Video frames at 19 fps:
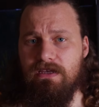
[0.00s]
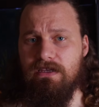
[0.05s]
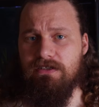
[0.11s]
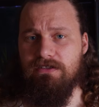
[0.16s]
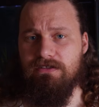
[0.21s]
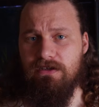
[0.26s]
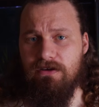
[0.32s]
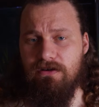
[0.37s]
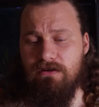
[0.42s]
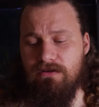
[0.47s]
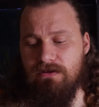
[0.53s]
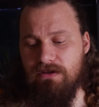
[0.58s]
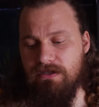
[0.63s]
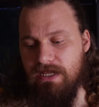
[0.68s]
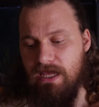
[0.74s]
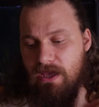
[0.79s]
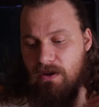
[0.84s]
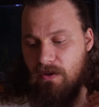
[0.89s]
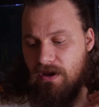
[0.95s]
So
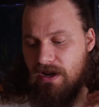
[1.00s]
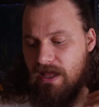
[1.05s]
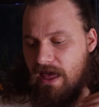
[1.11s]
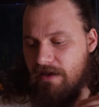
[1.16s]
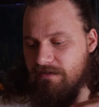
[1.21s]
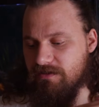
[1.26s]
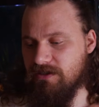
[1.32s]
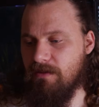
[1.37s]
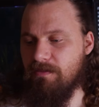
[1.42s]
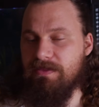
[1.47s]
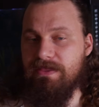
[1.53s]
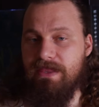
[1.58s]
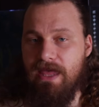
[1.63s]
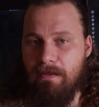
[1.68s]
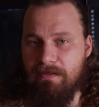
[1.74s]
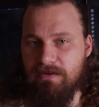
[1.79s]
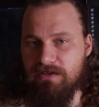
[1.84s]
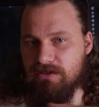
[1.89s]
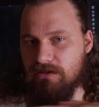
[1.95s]
they want to have some
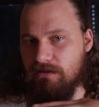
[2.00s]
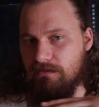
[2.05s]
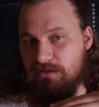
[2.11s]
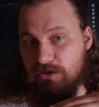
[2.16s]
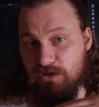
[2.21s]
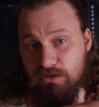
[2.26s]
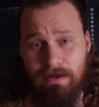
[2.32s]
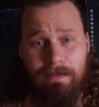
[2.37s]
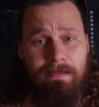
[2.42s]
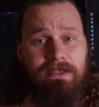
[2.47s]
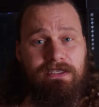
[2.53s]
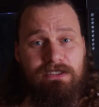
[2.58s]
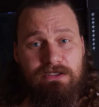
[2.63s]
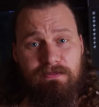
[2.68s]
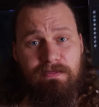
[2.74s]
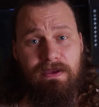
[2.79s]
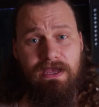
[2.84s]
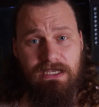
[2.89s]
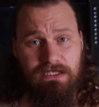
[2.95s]
depth, some swimming
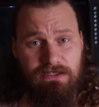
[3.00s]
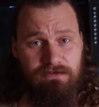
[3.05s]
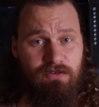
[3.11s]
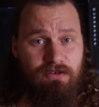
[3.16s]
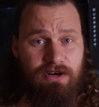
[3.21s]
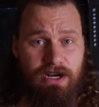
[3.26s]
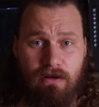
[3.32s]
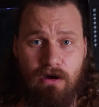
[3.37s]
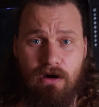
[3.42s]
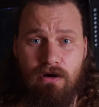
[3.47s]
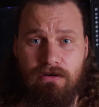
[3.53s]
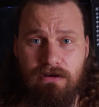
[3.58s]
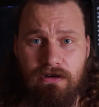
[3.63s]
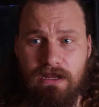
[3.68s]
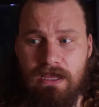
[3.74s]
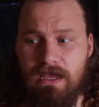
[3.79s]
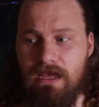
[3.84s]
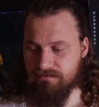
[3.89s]
space for their own,